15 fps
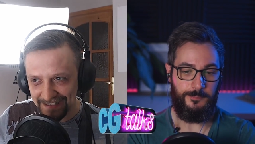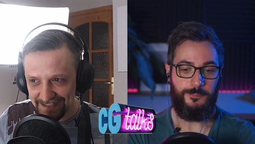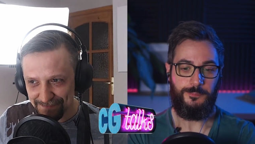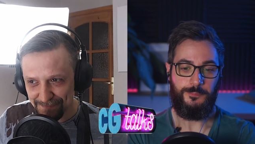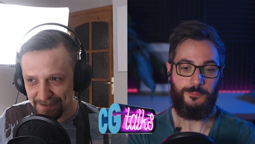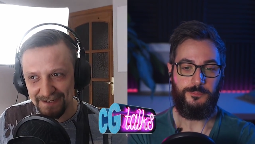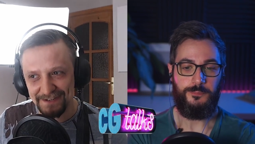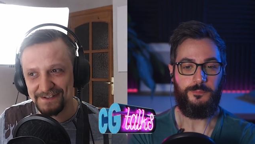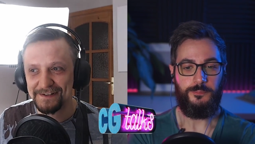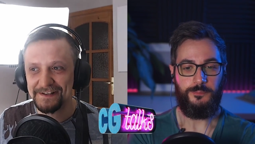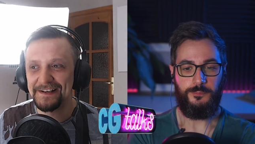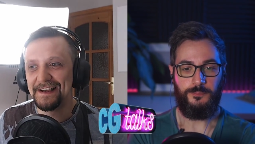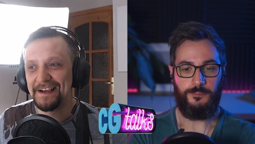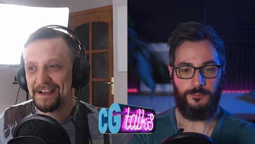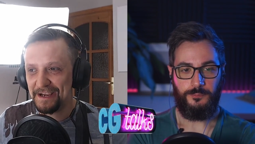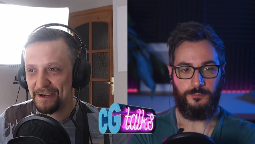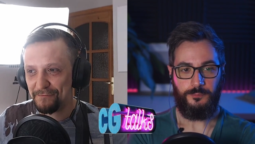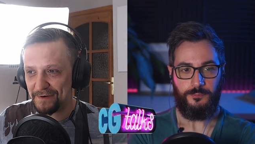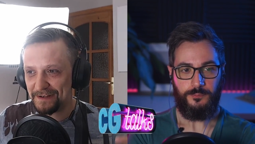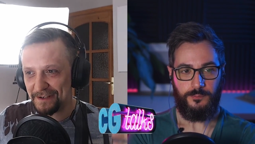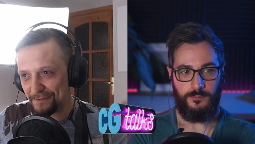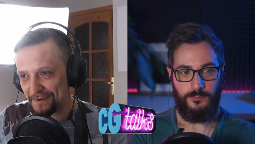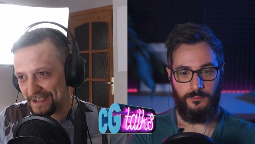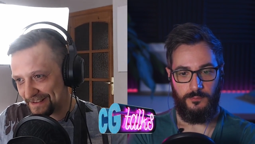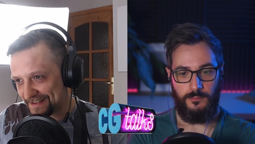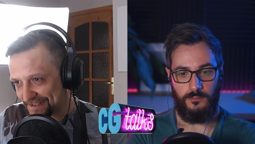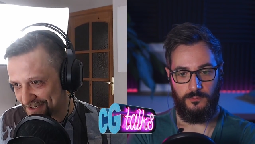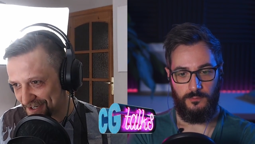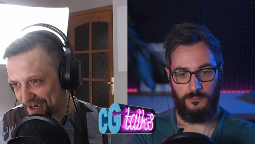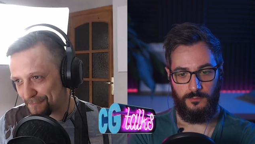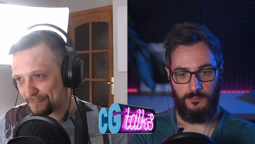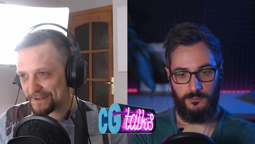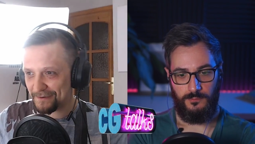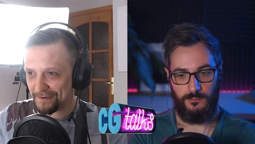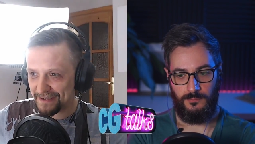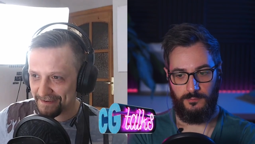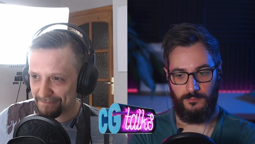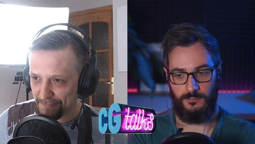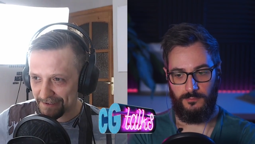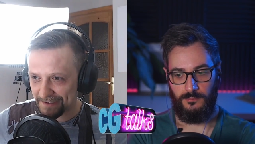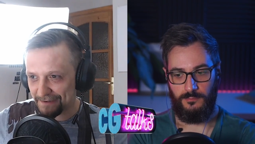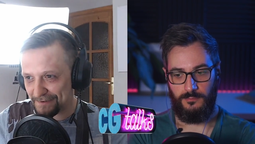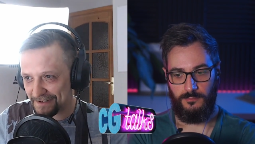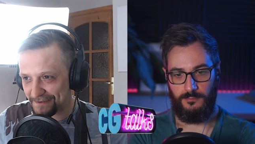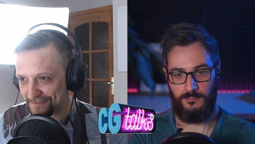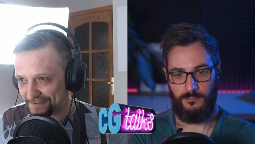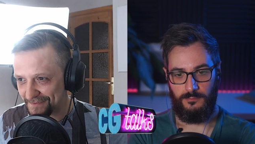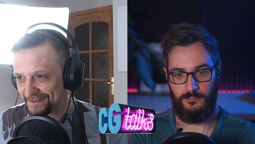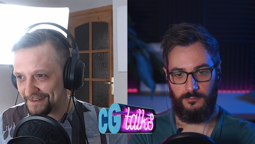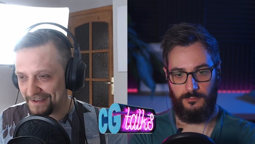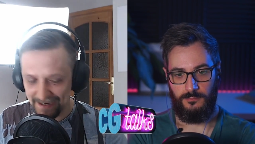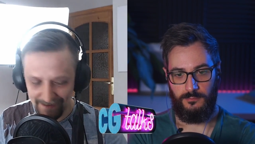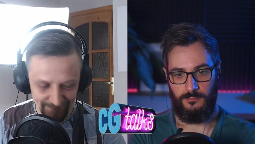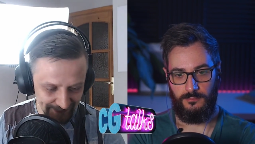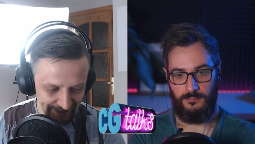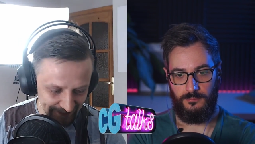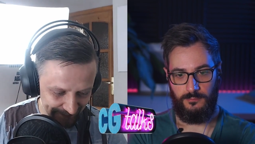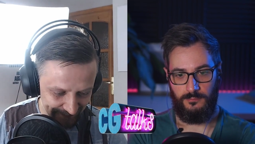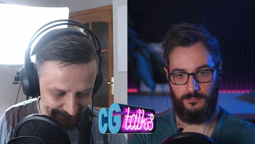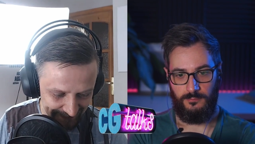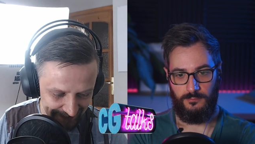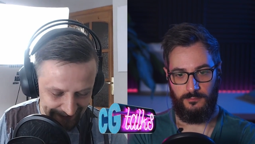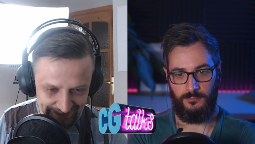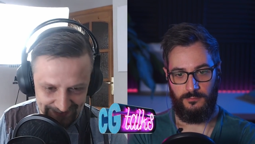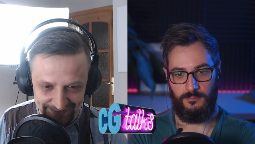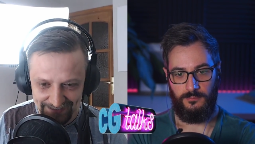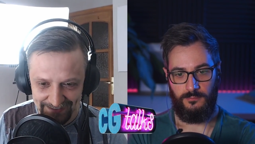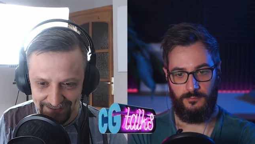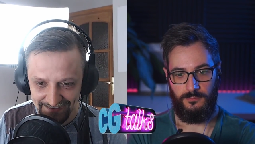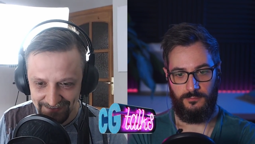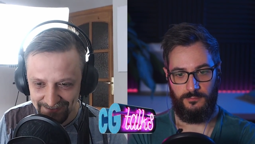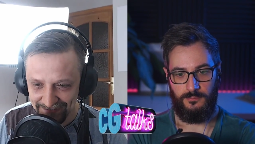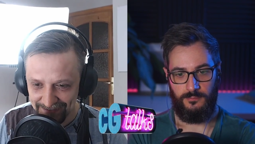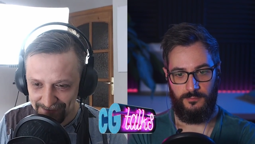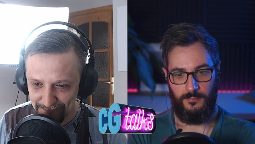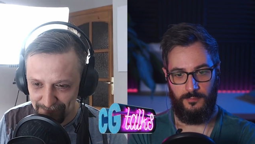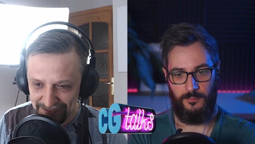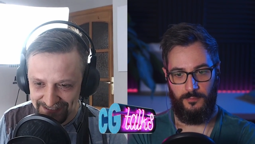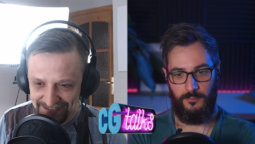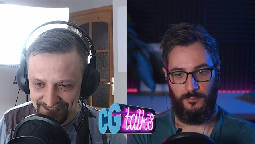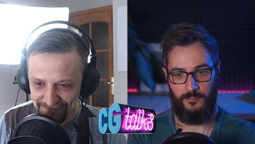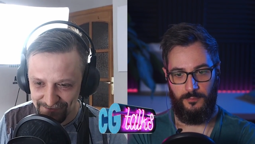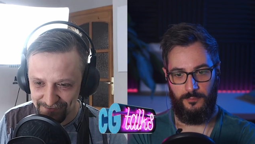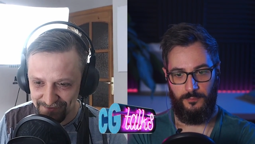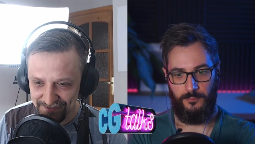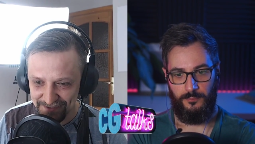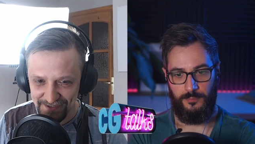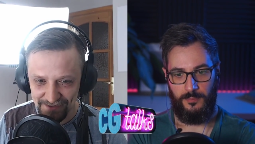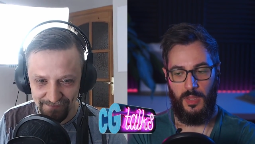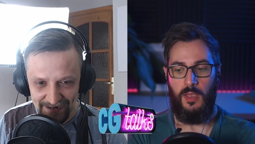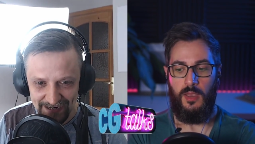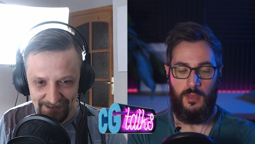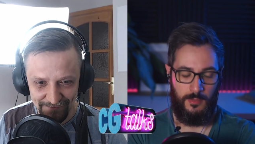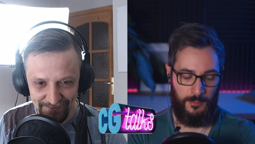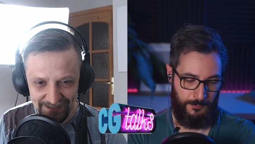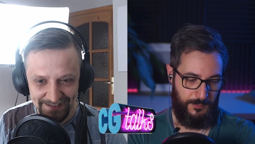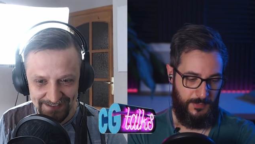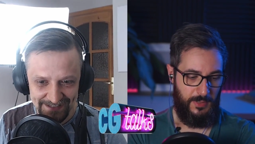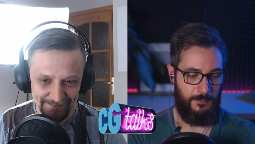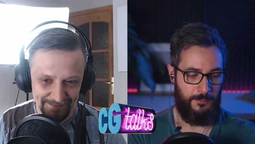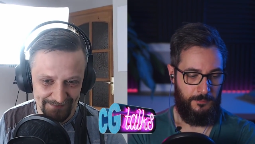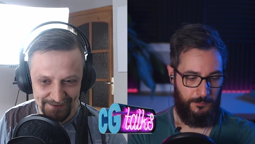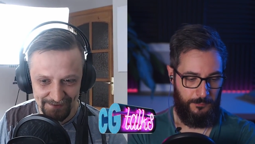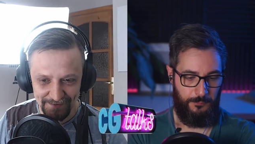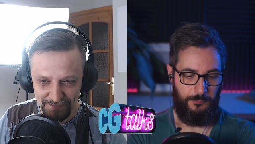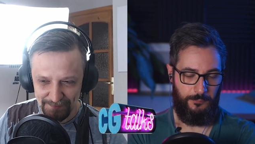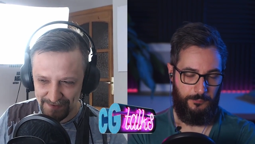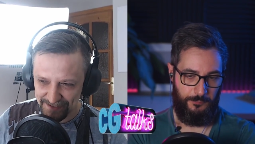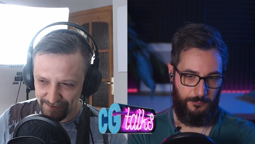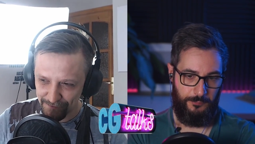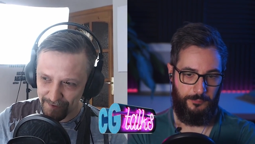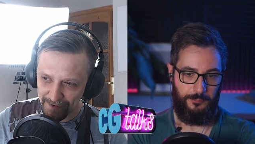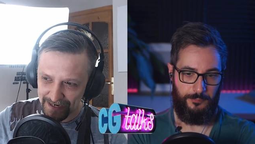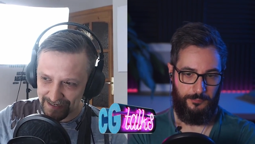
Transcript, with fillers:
Speaker 1: is because if we don't get the job, we don't get the money, we don't yeah we don't get the means to to survive right so, so this be, so we